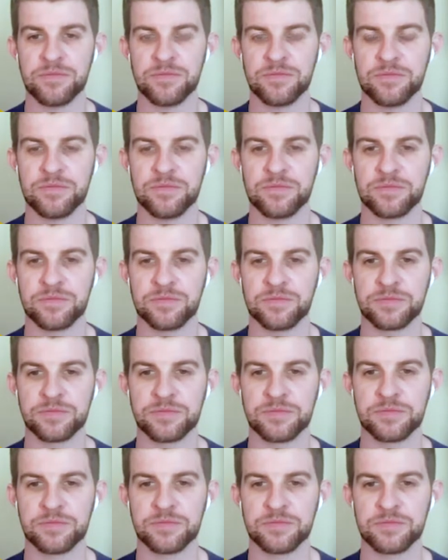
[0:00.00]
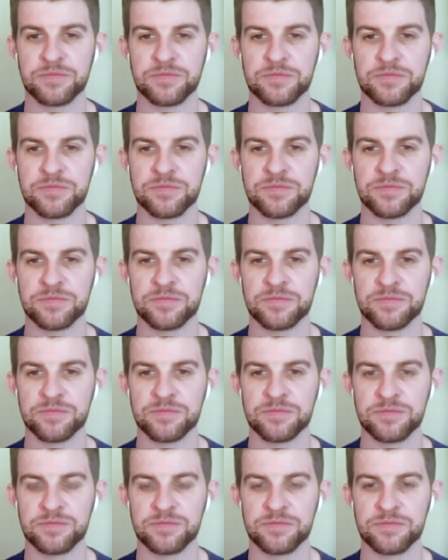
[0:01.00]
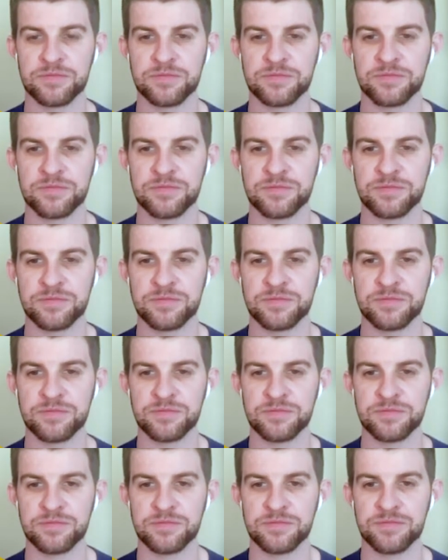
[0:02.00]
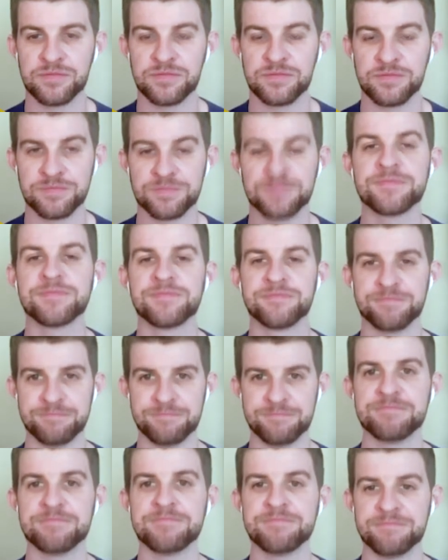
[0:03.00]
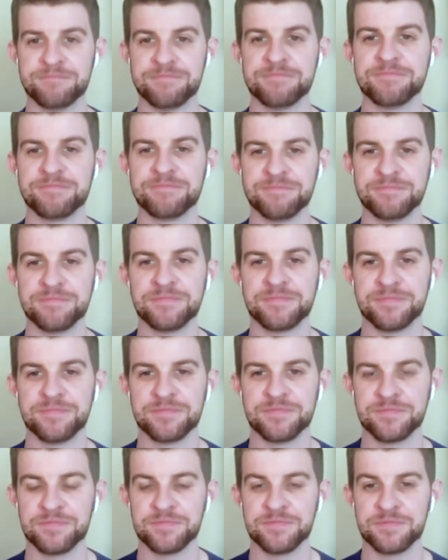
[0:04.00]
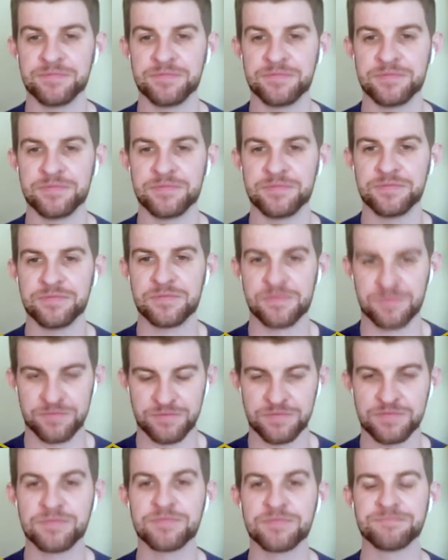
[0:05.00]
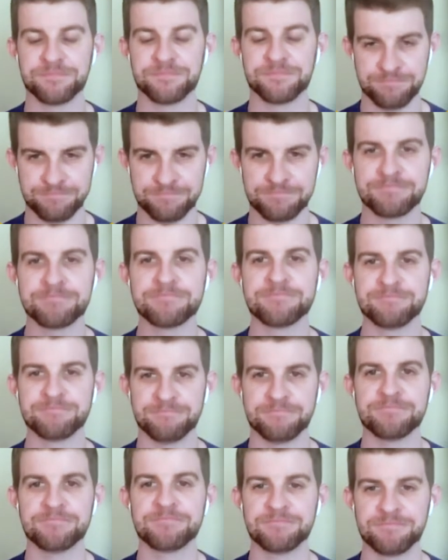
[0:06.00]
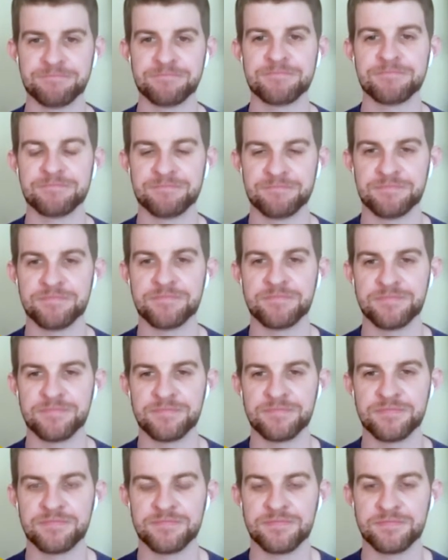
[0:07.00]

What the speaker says: This person isn't speaking.